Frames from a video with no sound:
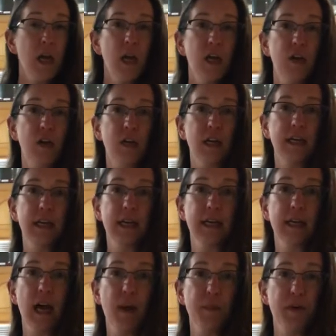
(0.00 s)
You're going to need a
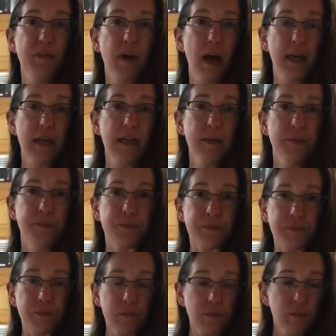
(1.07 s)
cup of honey.
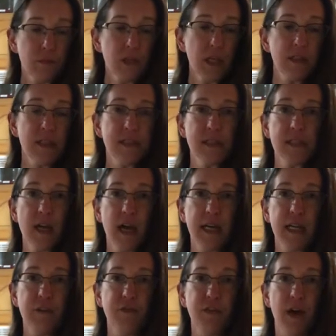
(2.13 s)
This is
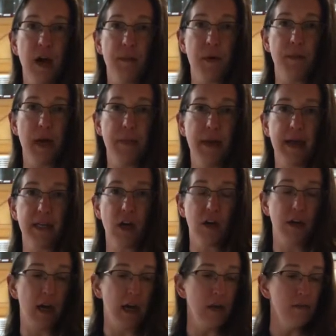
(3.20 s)
honey from my backyard
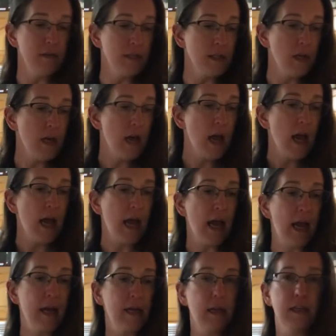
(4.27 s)
hives,
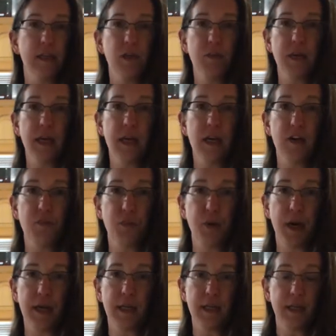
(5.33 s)
and a little bit of
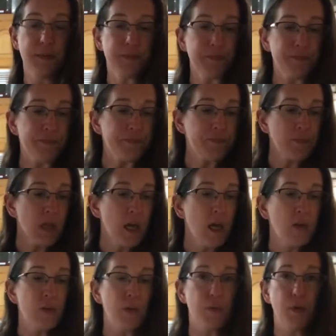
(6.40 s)
brandy.
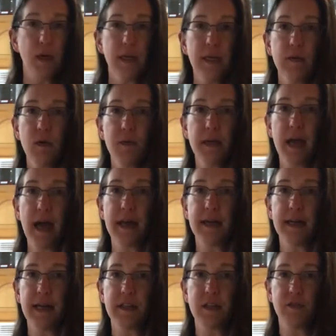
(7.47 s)
The brandy will be added
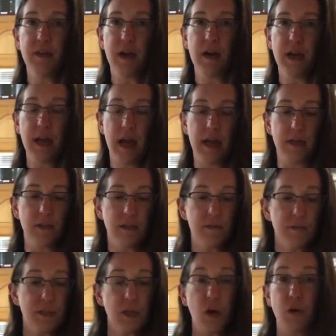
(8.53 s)
at the very end.
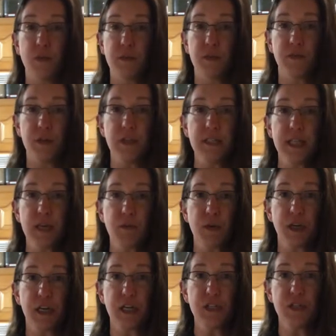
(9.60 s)
So first thing we're
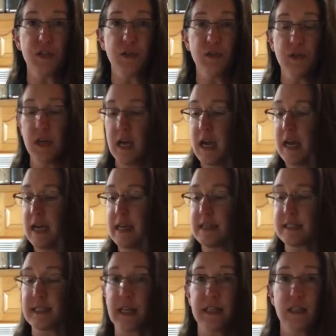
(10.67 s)
going to do is
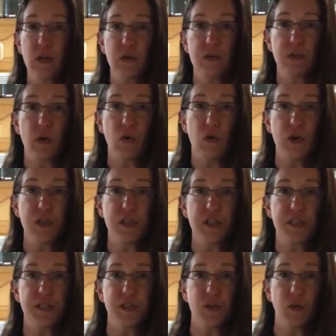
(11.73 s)
get those oranges
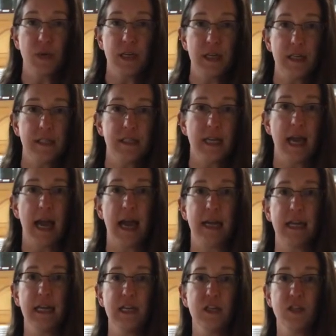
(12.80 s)
squeezed and
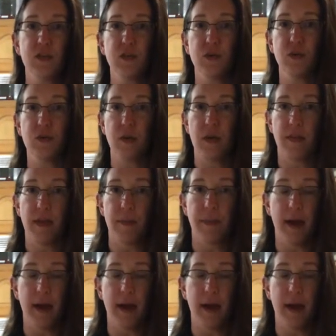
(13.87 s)
into the